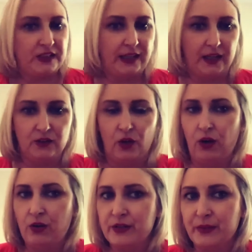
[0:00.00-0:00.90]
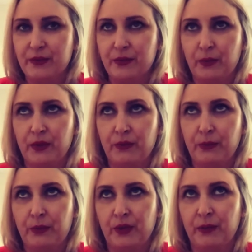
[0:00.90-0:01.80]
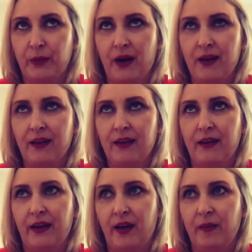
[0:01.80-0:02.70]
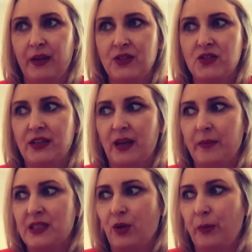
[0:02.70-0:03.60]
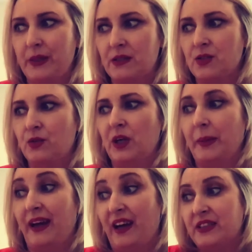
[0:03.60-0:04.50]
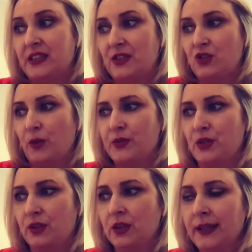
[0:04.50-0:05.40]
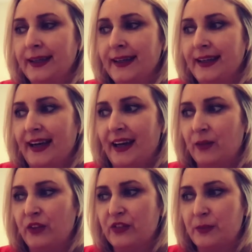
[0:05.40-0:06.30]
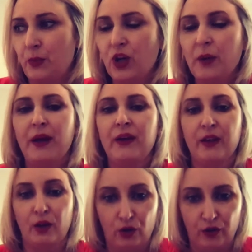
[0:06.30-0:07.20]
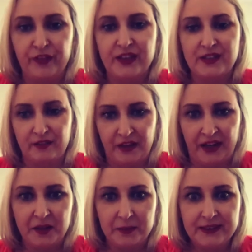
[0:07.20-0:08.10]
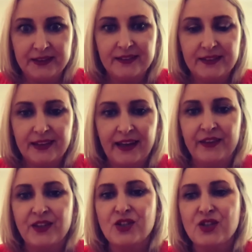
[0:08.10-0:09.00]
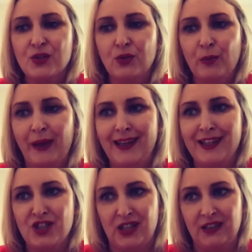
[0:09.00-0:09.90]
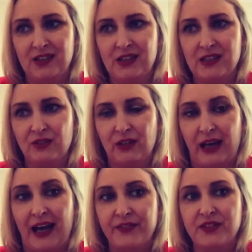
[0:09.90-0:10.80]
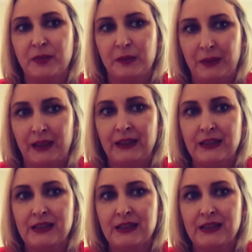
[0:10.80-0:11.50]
had calls with work. As you say, I'm a small business owner, but I have a day job too. And we've spoke about the office environment, and there's so many changes going to have to be made